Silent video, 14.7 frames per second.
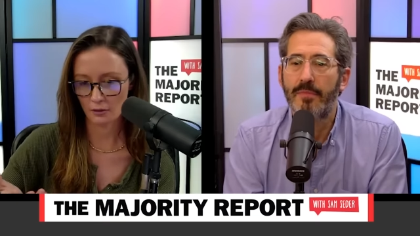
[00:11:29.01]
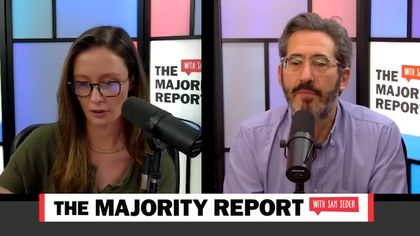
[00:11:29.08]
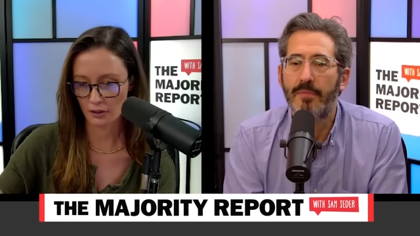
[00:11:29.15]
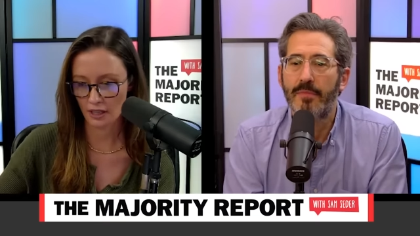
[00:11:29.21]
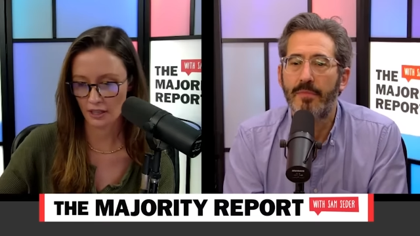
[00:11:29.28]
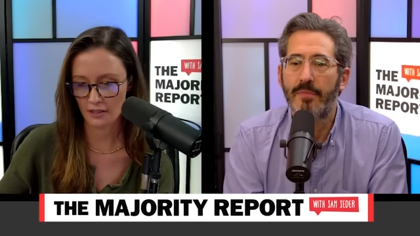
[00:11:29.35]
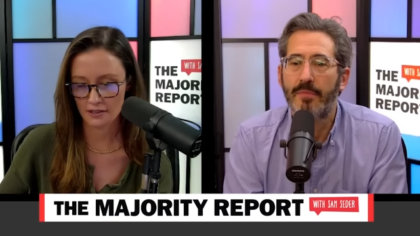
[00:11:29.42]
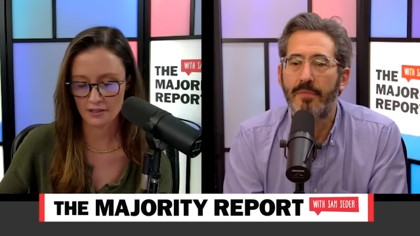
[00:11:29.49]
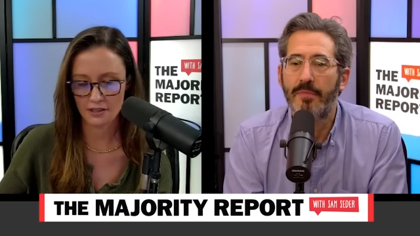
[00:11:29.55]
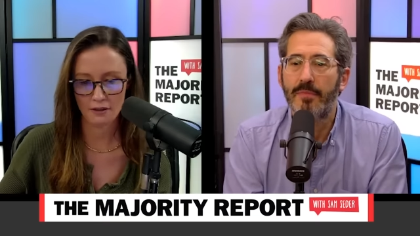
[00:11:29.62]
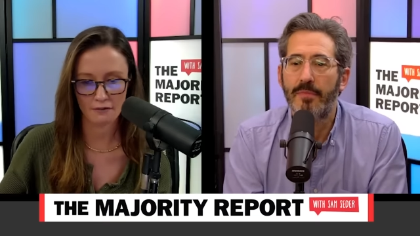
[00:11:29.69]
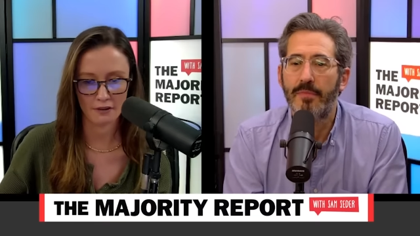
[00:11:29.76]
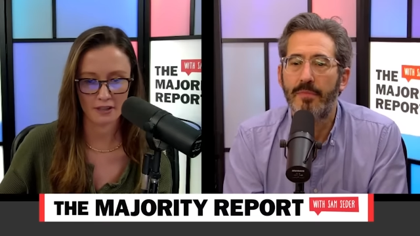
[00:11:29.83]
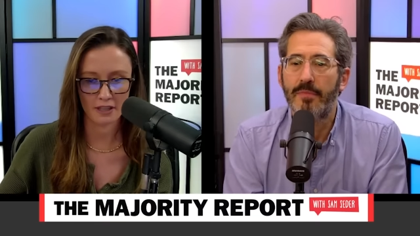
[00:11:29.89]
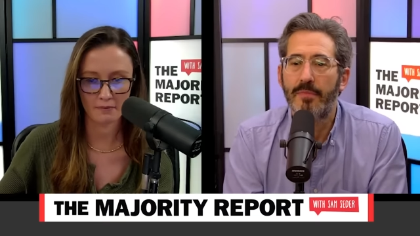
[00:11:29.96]
Speaker 1: Look, I, it's
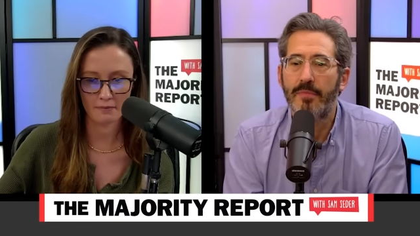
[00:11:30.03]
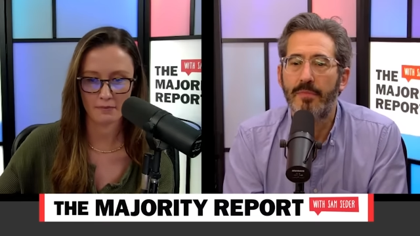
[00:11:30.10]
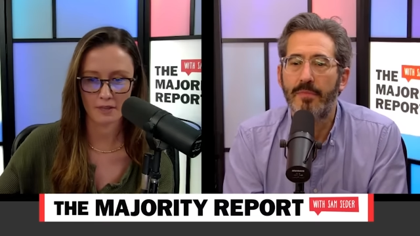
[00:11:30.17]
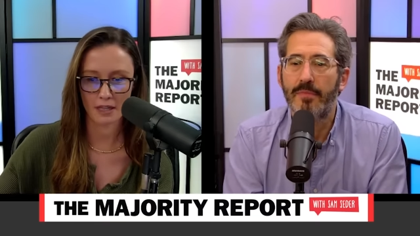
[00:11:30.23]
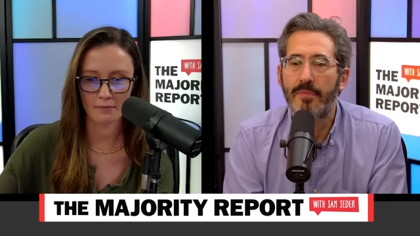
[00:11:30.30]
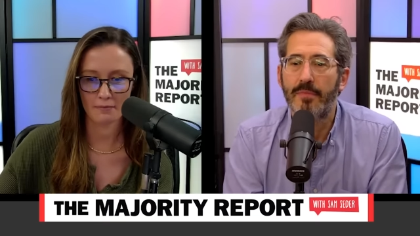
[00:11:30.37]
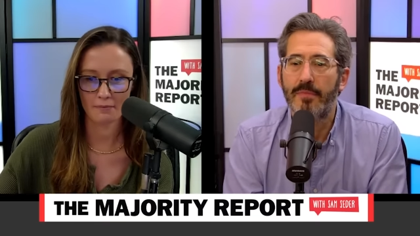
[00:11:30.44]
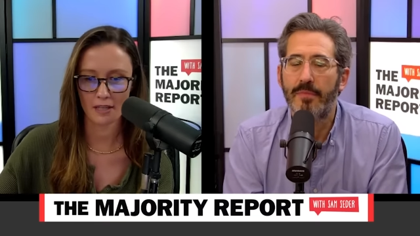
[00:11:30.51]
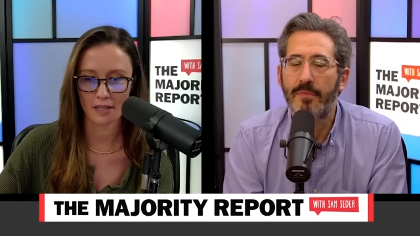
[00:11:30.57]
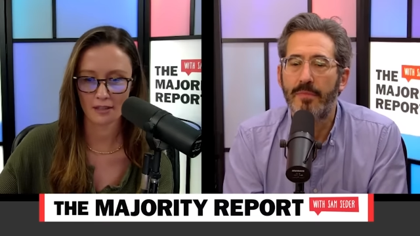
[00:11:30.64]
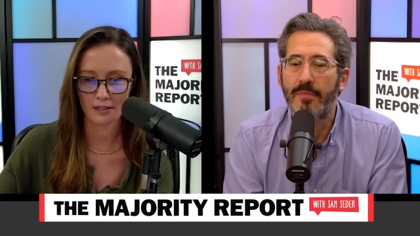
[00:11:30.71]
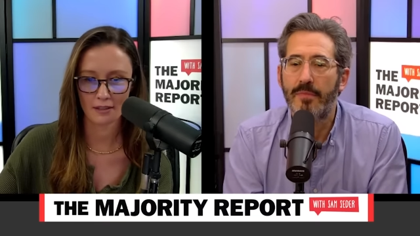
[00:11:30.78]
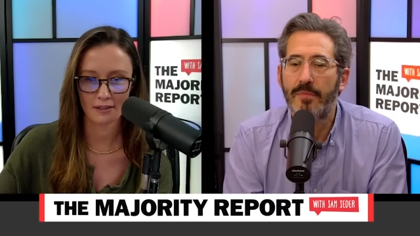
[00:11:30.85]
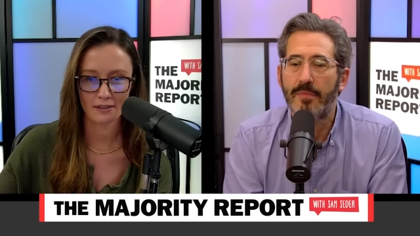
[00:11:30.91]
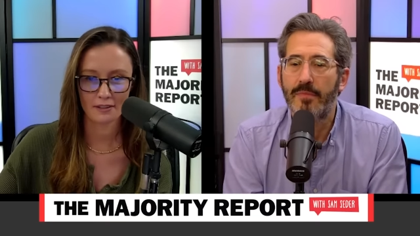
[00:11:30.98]
different. I'm I'm.
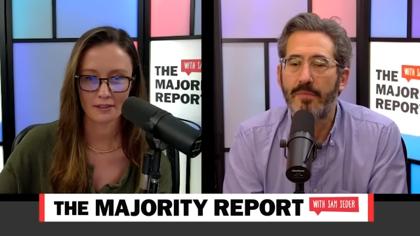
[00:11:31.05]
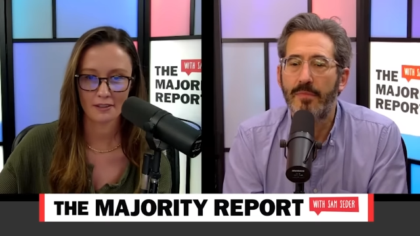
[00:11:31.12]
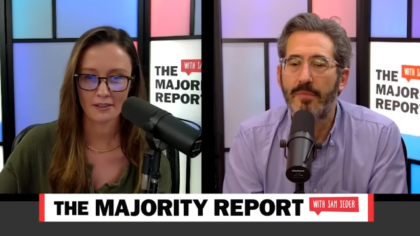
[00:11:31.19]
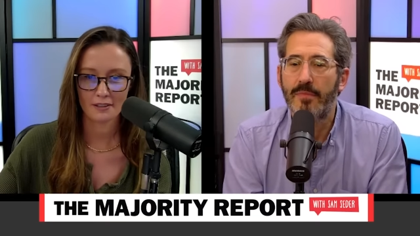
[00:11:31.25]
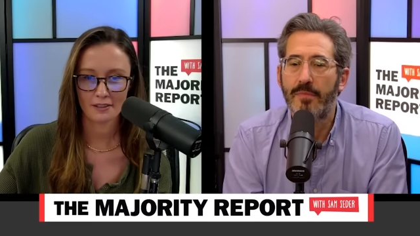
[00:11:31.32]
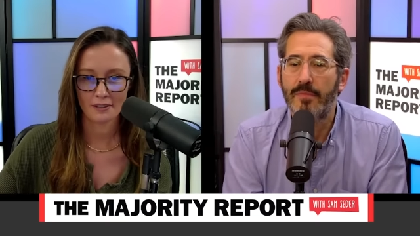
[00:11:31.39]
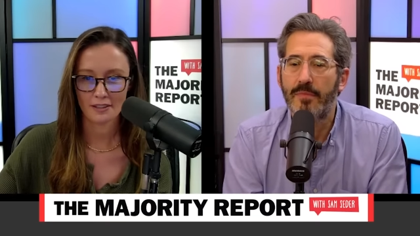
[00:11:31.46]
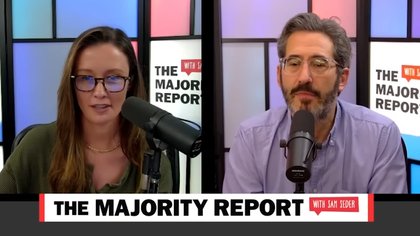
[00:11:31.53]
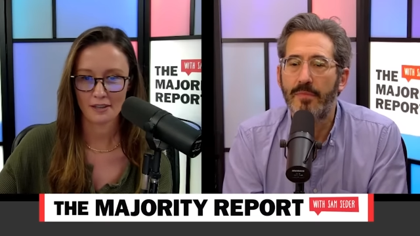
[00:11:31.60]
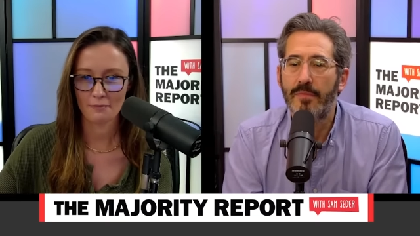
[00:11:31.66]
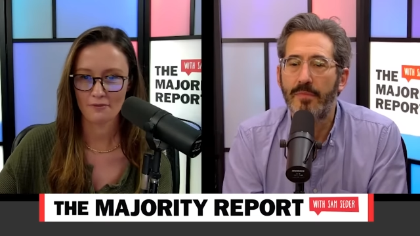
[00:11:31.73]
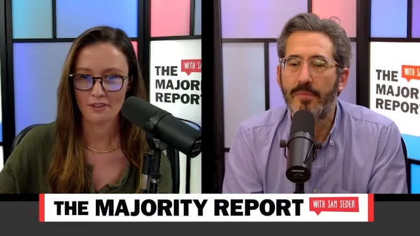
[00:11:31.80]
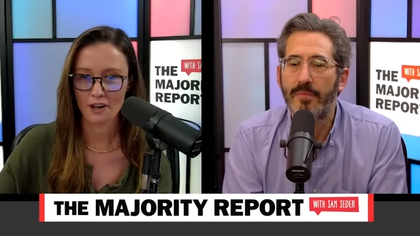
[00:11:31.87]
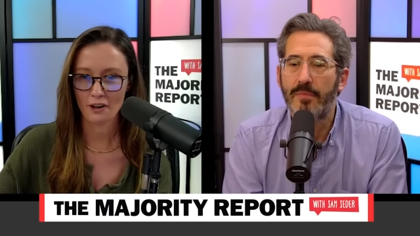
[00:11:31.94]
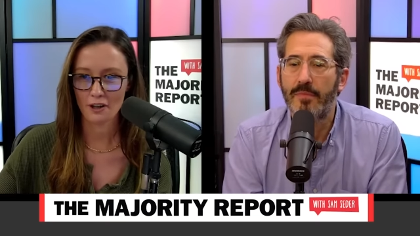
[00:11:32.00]
Uh,
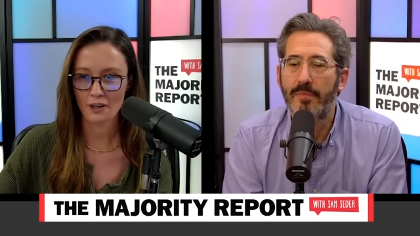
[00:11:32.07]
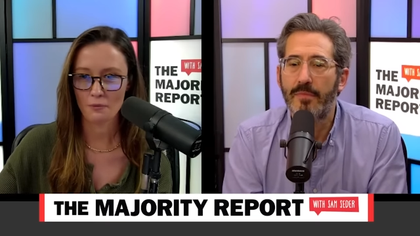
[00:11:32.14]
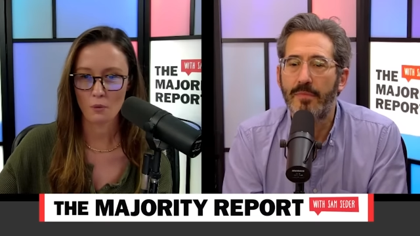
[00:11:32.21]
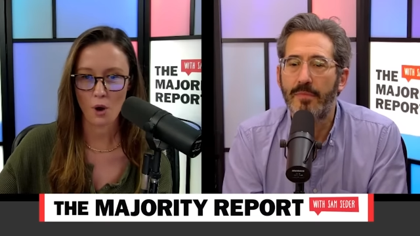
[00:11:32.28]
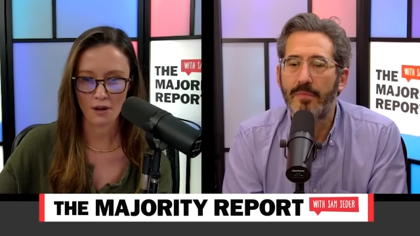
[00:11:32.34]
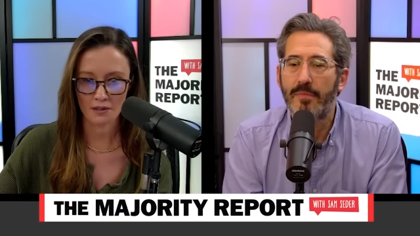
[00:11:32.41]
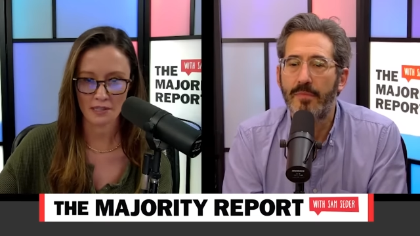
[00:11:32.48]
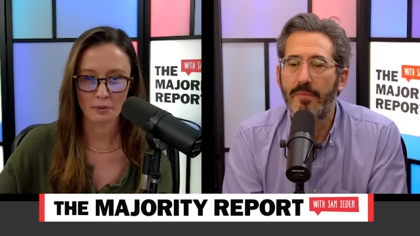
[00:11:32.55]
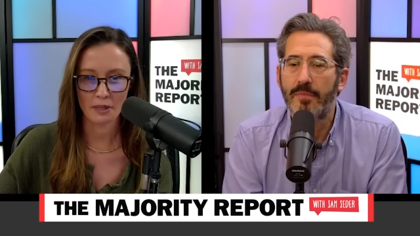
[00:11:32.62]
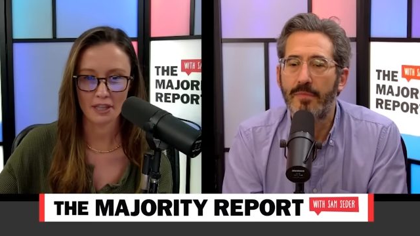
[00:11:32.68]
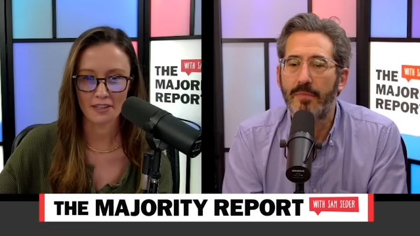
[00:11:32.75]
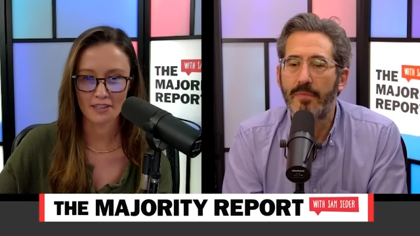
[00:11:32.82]
I'm very waspy,